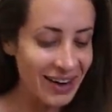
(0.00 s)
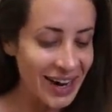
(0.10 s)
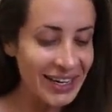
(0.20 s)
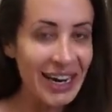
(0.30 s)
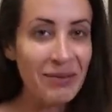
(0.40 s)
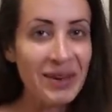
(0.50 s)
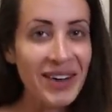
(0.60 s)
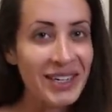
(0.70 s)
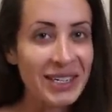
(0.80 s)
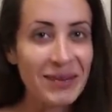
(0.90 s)
I can't believe
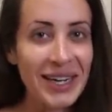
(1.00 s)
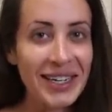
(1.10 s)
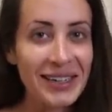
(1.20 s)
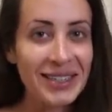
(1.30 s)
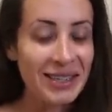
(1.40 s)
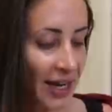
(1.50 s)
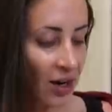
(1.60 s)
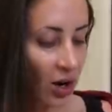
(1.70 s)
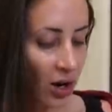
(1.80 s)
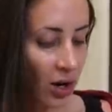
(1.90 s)
I just made this. And
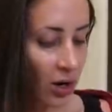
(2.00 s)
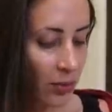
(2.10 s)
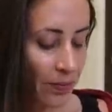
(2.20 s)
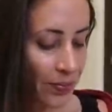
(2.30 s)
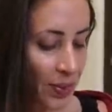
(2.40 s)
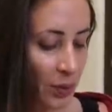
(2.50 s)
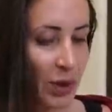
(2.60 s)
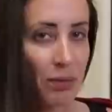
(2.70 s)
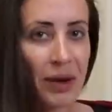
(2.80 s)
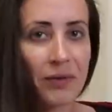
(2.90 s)
oh,
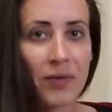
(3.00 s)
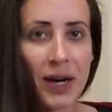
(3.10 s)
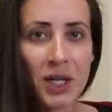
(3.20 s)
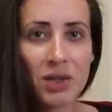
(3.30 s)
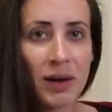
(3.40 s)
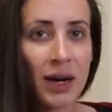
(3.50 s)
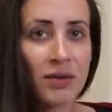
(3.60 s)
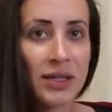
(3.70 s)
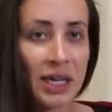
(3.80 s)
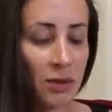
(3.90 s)
with my fresh
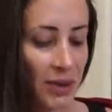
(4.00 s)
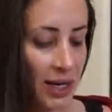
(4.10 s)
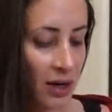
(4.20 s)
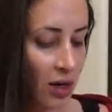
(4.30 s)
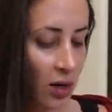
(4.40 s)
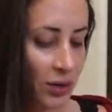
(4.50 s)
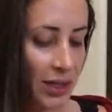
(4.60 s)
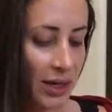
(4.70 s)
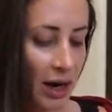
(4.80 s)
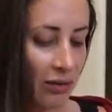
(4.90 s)
ground deer meat, oh, and
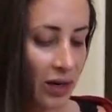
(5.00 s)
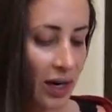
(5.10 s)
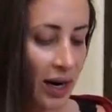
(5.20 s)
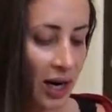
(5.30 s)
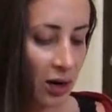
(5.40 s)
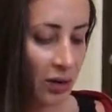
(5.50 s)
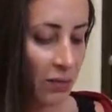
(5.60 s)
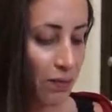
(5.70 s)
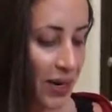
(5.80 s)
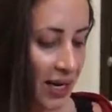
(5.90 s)
this avocado and
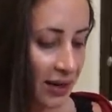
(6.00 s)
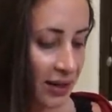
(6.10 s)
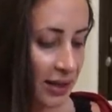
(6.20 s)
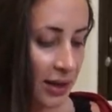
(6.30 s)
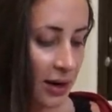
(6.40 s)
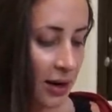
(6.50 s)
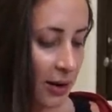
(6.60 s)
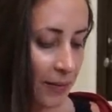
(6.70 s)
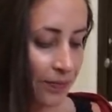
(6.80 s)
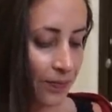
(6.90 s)
the beans,
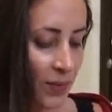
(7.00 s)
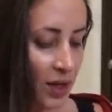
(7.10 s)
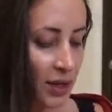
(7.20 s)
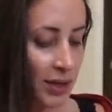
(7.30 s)
the